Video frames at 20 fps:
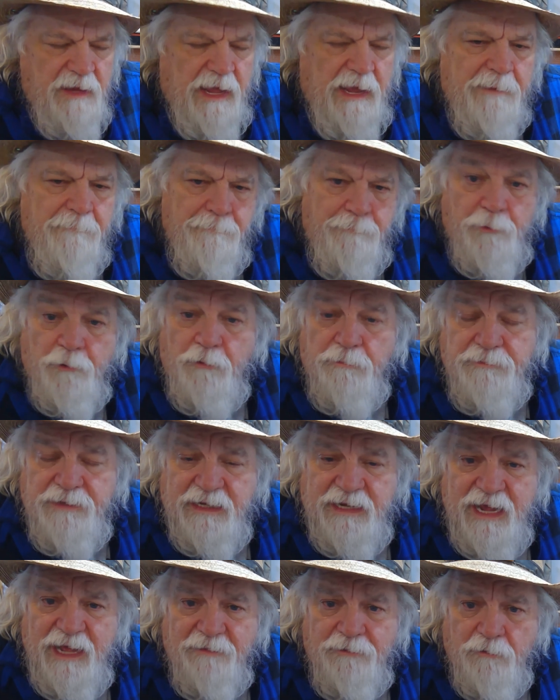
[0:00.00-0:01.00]
and put them
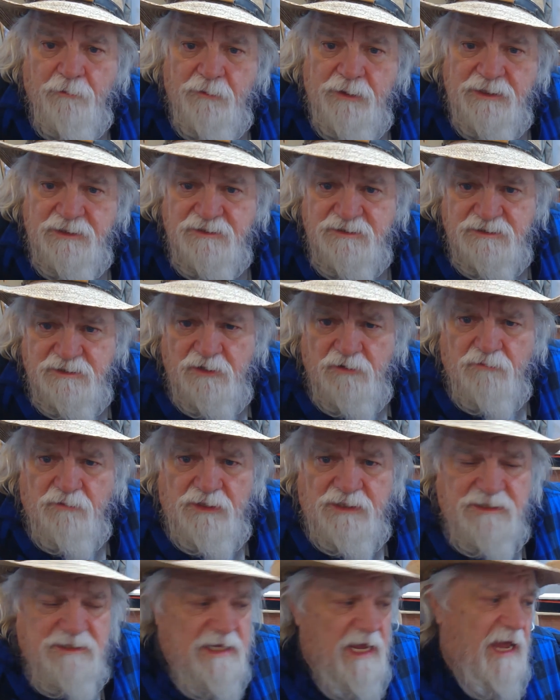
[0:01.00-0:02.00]
together in
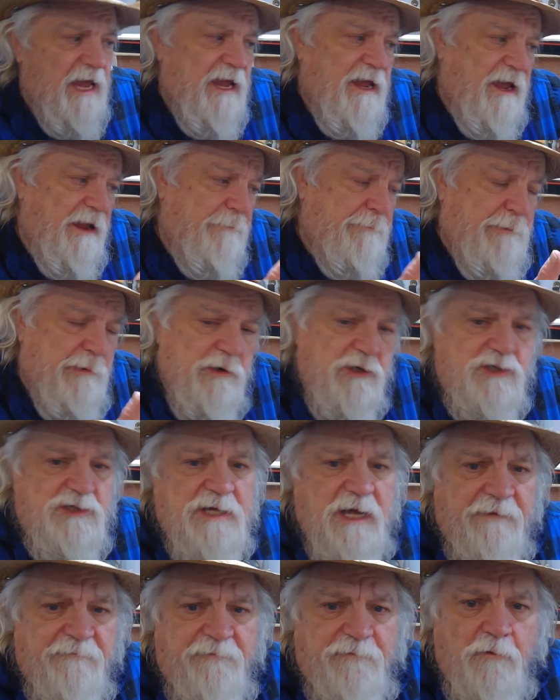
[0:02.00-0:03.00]
series and push
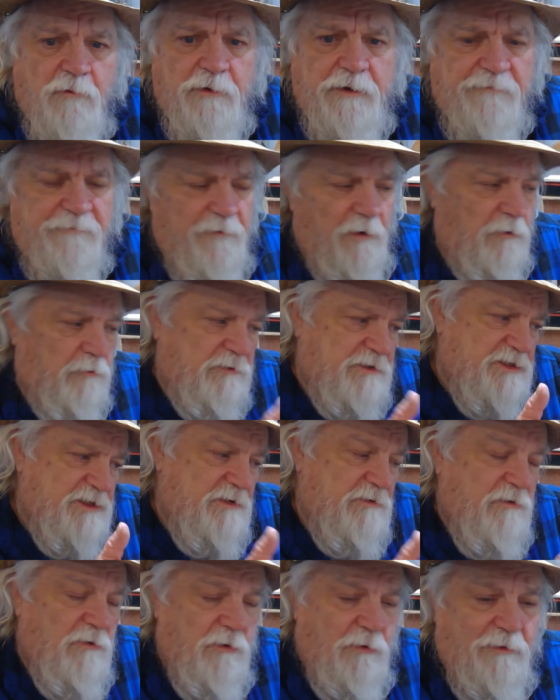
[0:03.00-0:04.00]
that 40 volts,
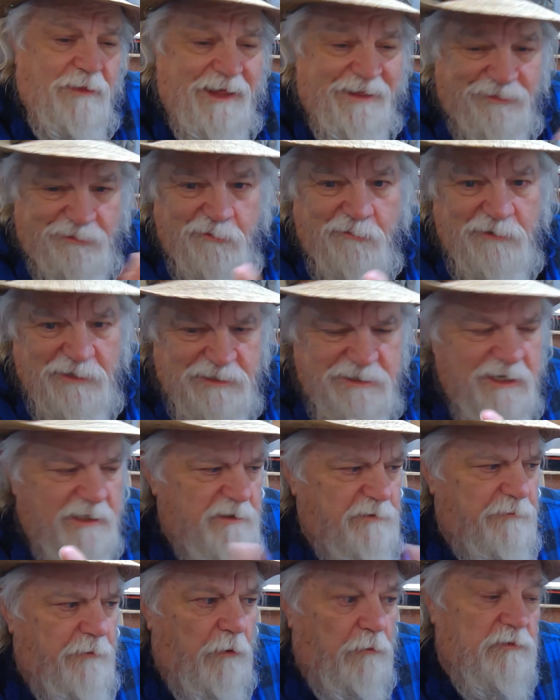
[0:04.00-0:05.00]
or that
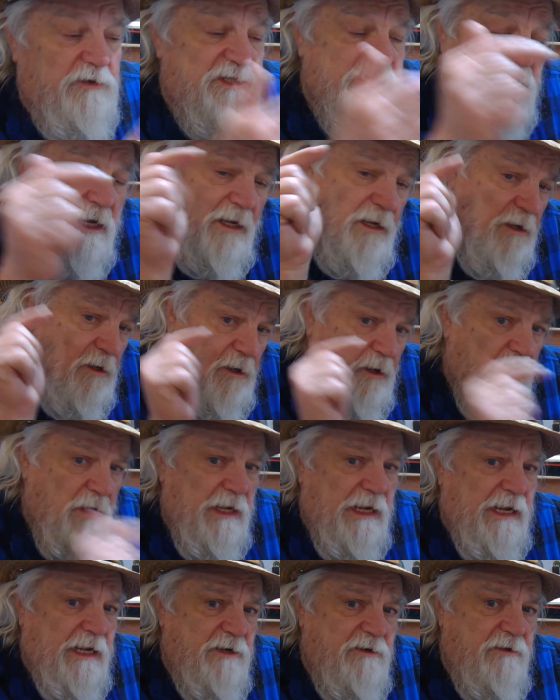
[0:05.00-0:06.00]
36 volts,
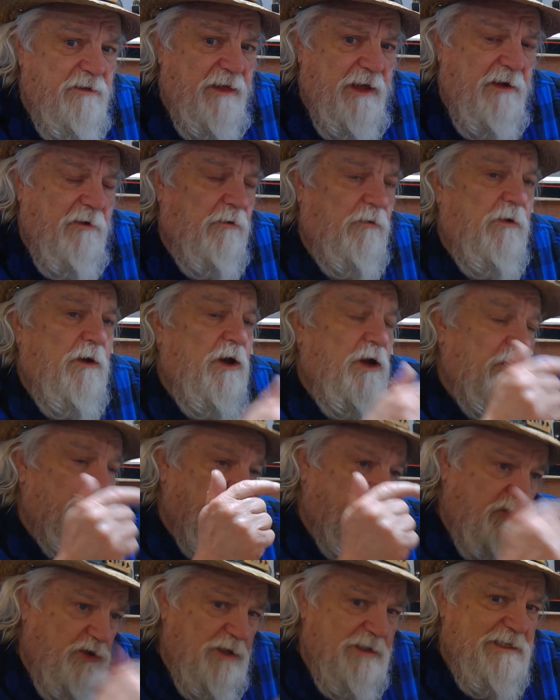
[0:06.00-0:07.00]
into there,
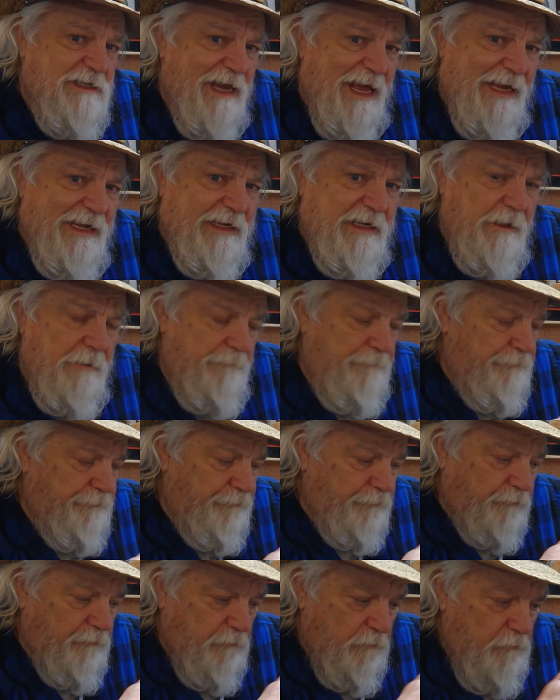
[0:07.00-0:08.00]
just like
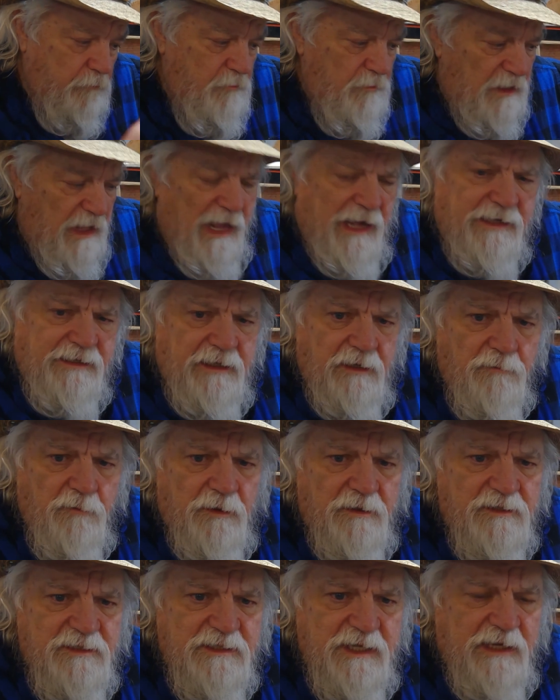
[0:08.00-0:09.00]
I did
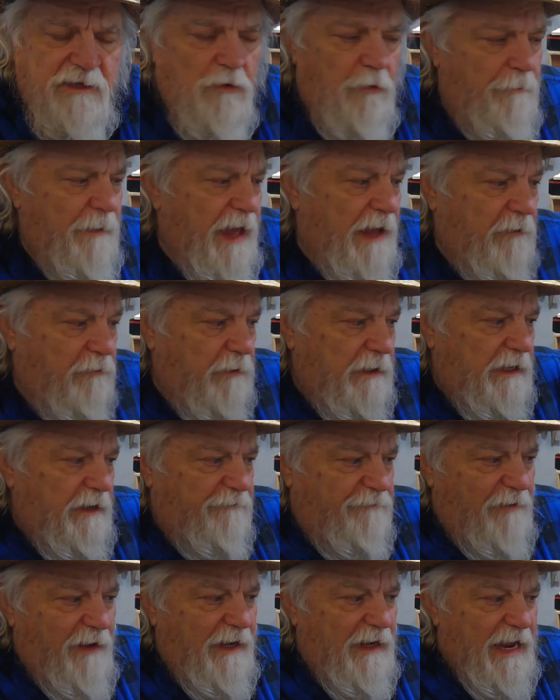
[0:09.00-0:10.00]
with a single battery
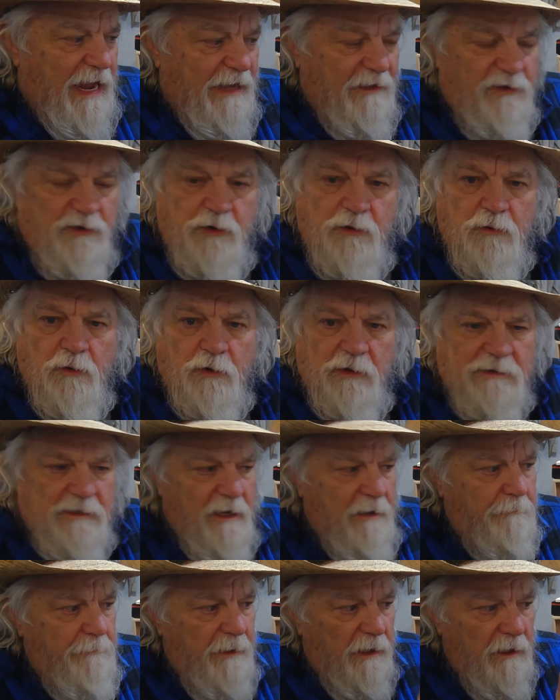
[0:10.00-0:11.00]
if I had two hooked
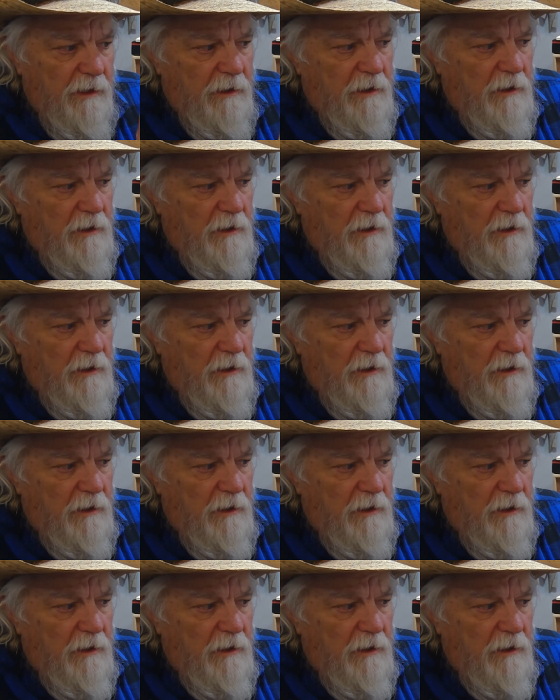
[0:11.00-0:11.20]
up